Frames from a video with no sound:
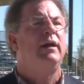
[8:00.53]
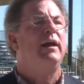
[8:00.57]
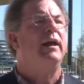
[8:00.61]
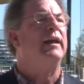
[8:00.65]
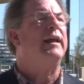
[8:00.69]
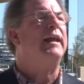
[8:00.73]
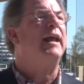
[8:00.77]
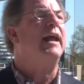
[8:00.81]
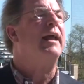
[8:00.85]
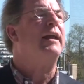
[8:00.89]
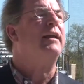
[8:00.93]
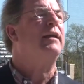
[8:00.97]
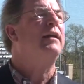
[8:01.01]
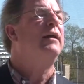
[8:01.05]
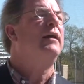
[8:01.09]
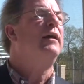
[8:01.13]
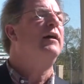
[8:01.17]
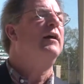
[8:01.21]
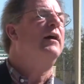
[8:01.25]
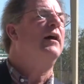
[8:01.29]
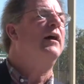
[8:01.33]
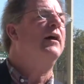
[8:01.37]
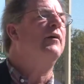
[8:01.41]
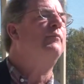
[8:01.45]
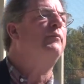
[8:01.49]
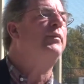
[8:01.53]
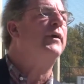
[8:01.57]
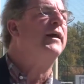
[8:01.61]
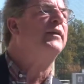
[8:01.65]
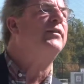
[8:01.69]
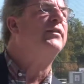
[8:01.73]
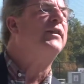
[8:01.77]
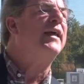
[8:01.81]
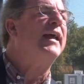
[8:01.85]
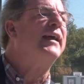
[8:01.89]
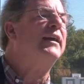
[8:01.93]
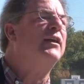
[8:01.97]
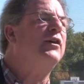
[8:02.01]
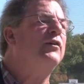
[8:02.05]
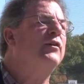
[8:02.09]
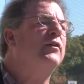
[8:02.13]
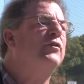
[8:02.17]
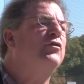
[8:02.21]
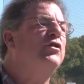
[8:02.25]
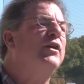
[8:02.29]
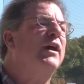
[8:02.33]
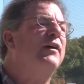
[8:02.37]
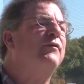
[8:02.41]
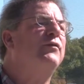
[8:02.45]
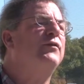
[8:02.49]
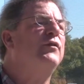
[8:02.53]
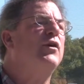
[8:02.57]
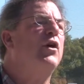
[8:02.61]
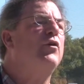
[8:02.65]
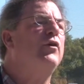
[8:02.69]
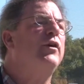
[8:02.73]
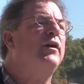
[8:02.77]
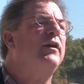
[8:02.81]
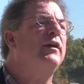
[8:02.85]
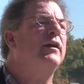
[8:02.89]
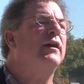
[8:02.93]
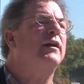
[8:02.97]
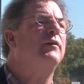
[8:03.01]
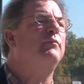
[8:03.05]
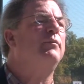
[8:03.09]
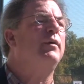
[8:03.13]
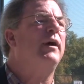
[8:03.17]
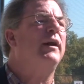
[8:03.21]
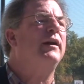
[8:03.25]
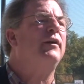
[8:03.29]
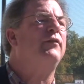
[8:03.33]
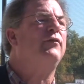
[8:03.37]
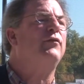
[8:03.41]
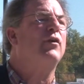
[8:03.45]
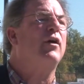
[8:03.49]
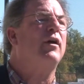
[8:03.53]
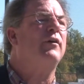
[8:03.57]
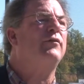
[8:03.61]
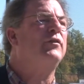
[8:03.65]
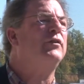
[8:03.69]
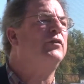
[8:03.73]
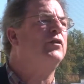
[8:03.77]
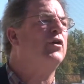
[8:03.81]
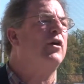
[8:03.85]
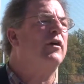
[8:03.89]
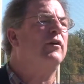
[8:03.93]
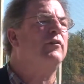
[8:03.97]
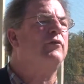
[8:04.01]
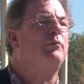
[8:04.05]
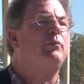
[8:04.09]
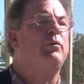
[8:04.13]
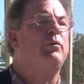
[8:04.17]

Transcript: Again, a big thank you to Jeff Zona and Buddy Saucy Dogs.